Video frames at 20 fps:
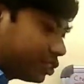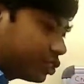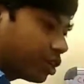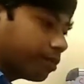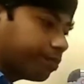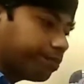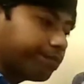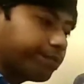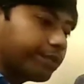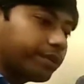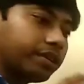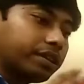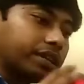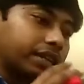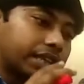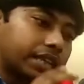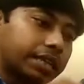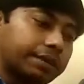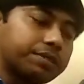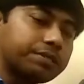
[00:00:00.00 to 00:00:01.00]
change of
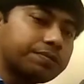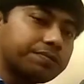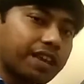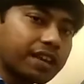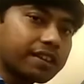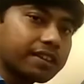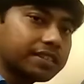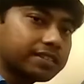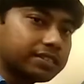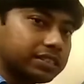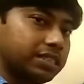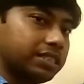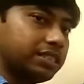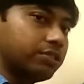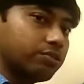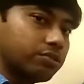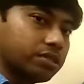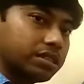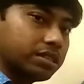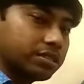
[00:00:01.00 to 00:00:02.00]
Gibbs free
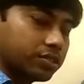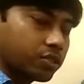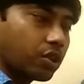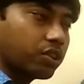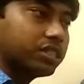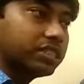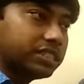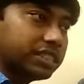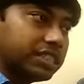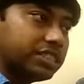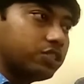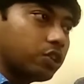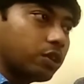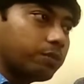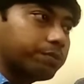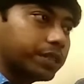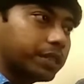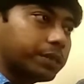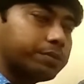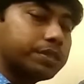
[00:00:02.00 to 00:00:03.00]
energy equations or
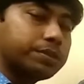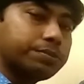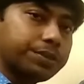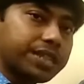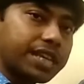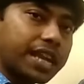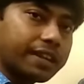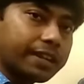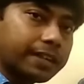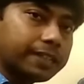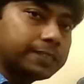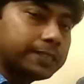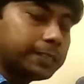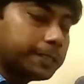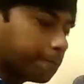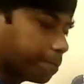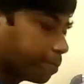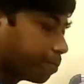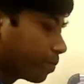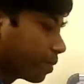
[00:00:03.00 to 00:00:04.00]
change of Gibbs free
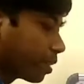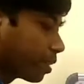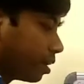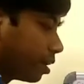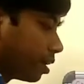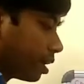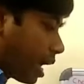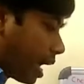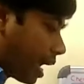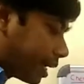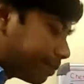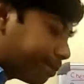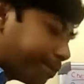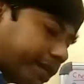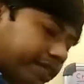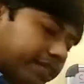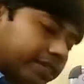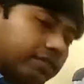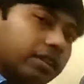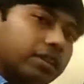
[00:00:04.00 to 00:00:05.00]
energy
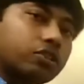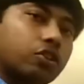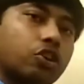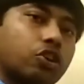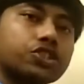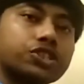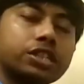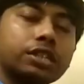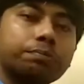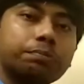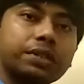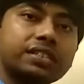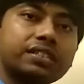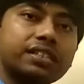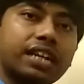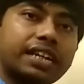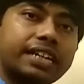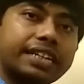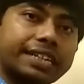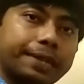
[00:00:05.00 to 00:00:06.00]
at particular constant
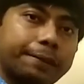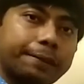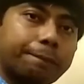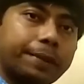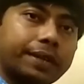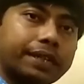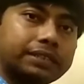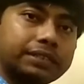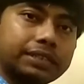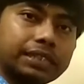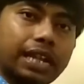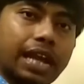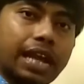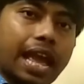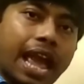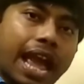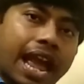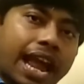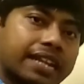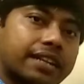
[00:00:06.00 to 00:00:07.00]
pressure and
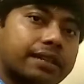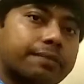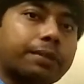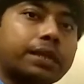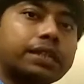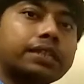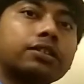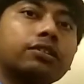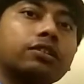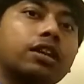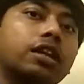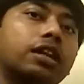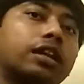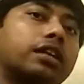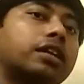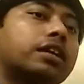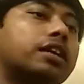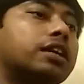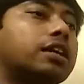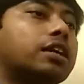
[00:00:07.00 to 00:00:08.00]
temperature at
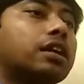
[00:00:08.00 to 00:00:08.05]
particular